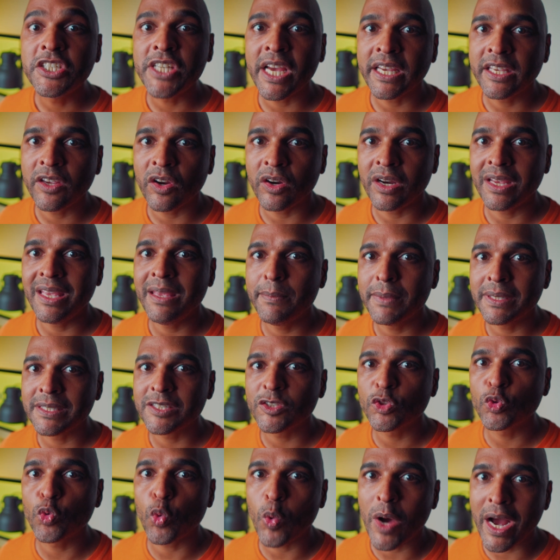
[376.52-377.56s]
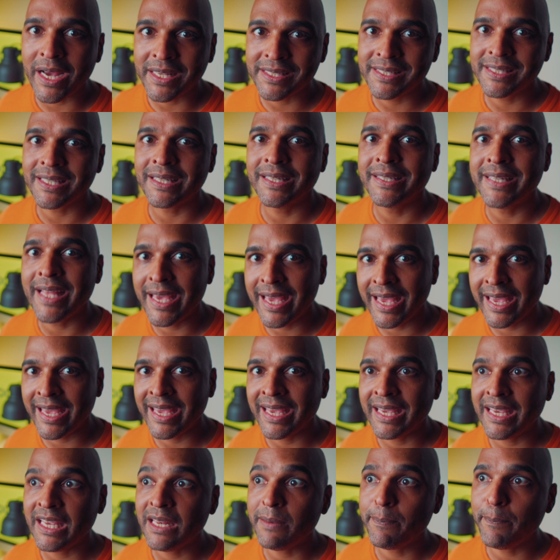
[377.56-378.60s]
check your emails twice a
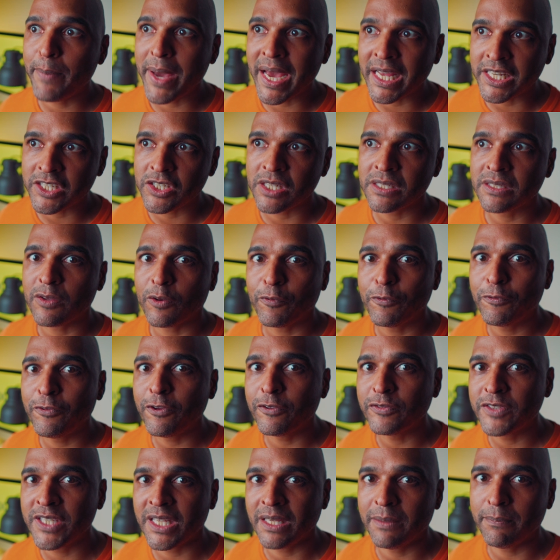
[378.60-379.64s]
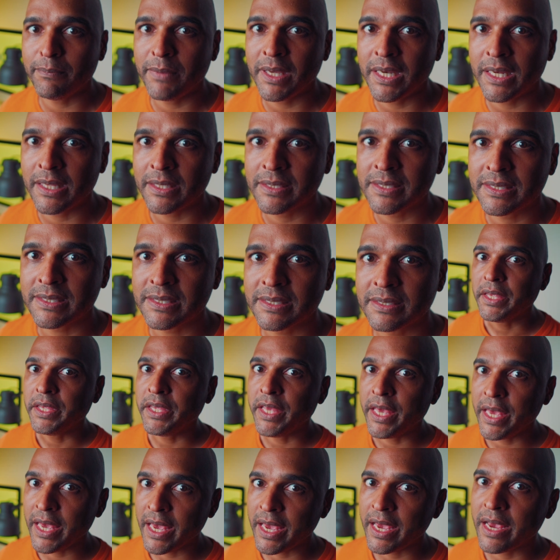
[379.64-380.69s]
day in batches of 15 minutes.
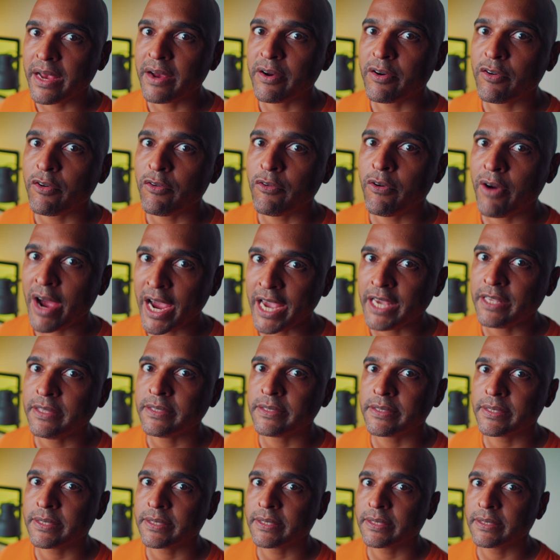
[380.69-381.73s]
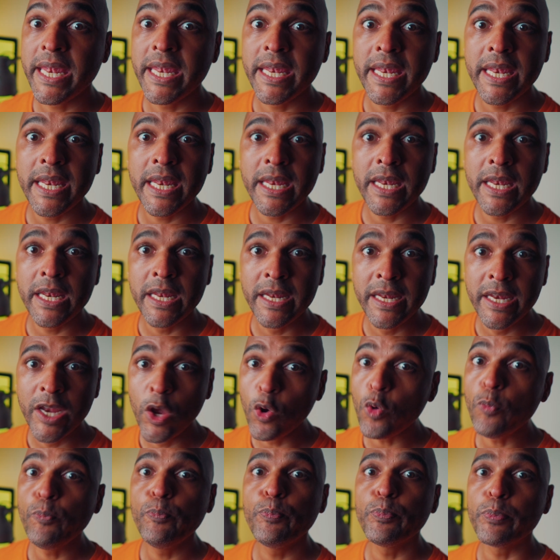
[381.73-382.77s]
Yeah, right.
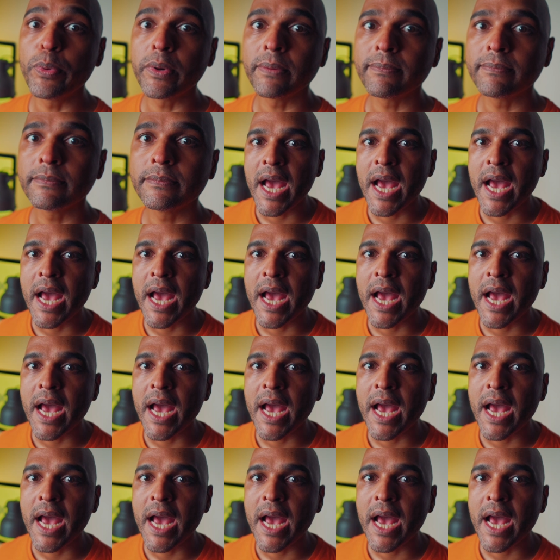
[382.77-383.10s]
Nope.